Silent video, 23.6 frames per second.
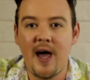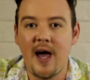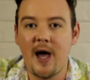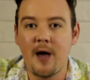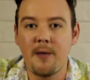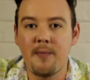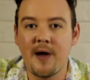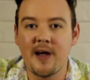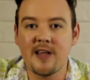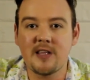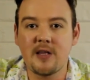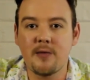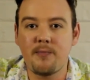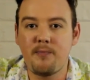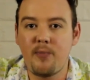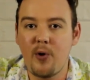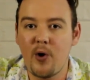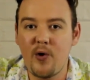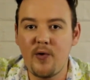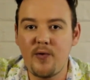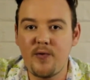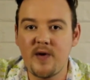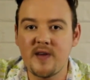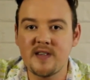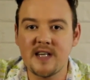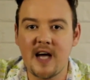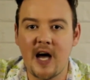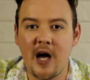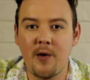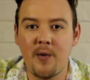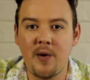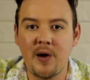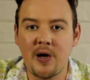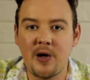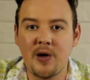about the perfect
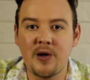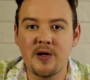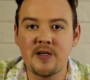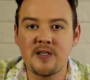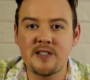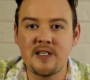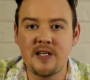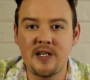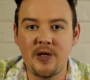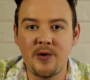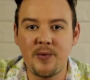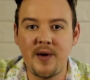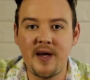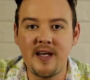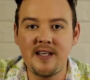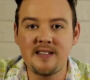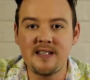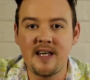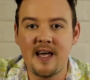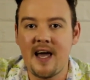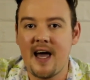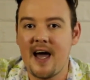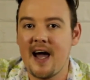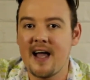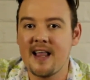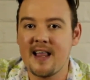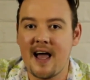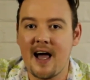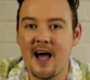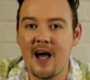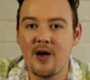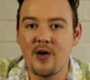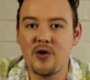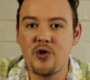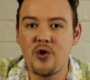hourglass silhouette and
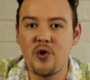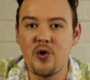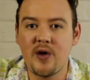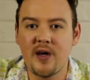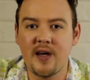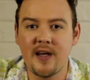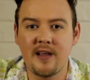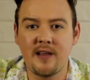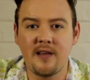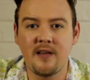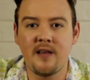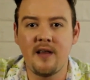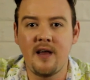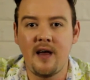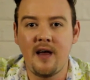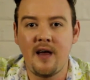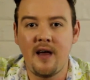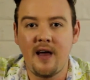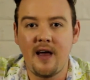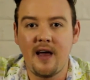how you can